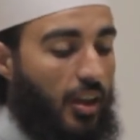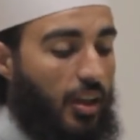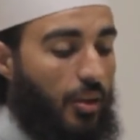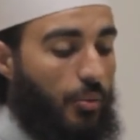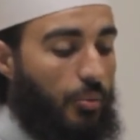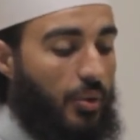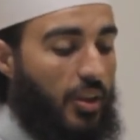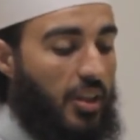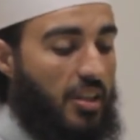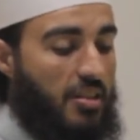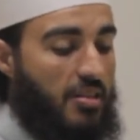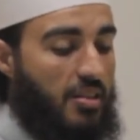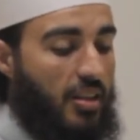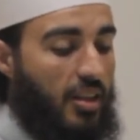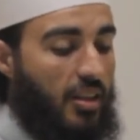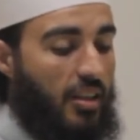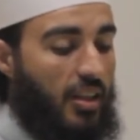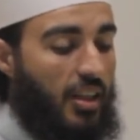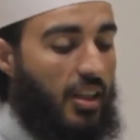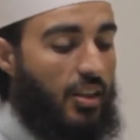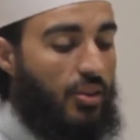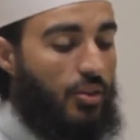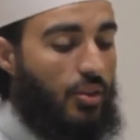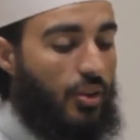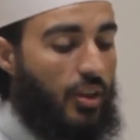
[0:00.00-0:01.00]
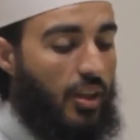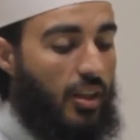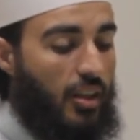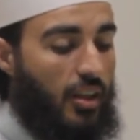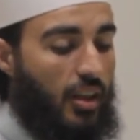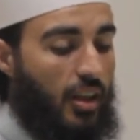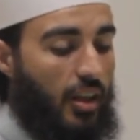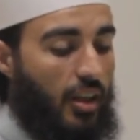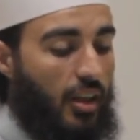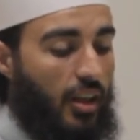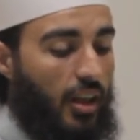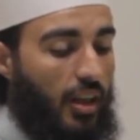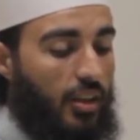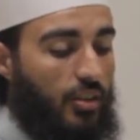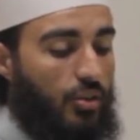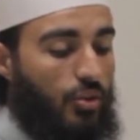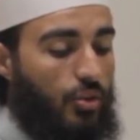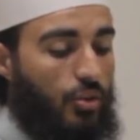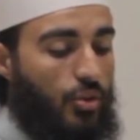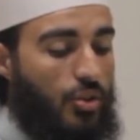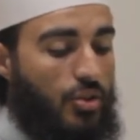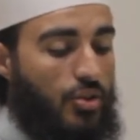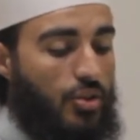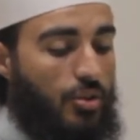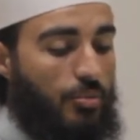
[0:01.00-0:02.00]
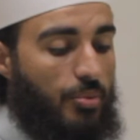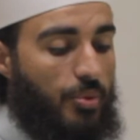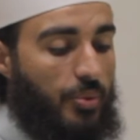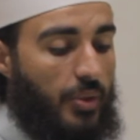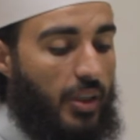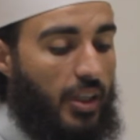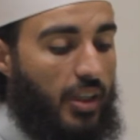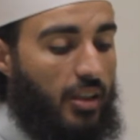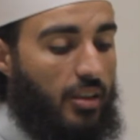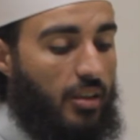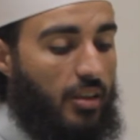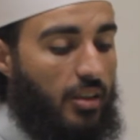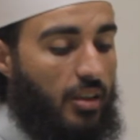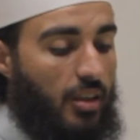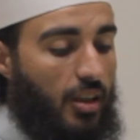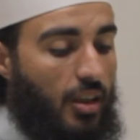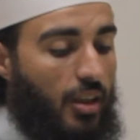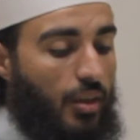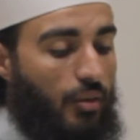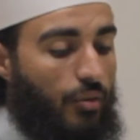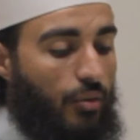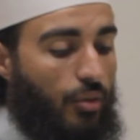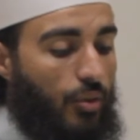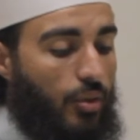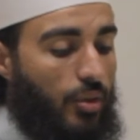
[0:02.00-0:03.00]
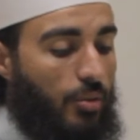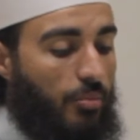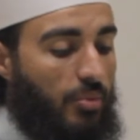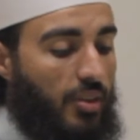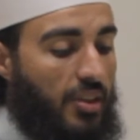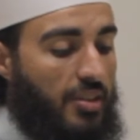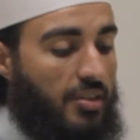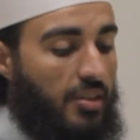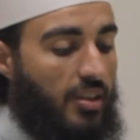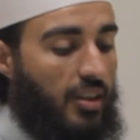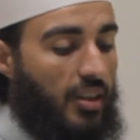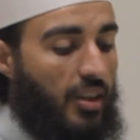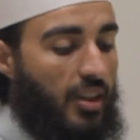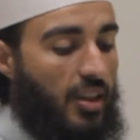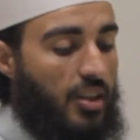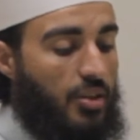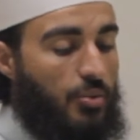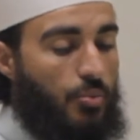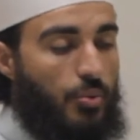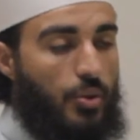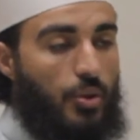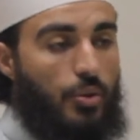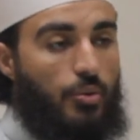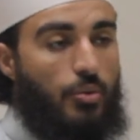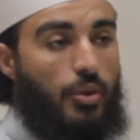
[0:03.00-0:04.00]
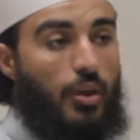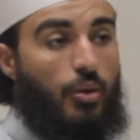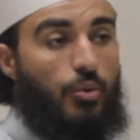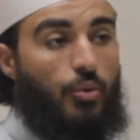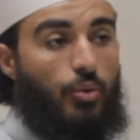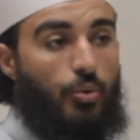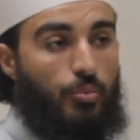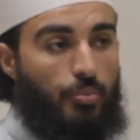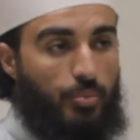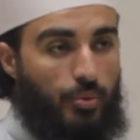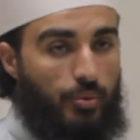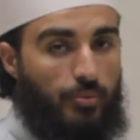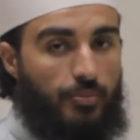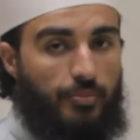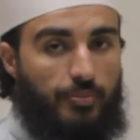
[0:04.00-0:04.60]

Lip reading: When he said eat together and do not separate, for the blessing is with the group.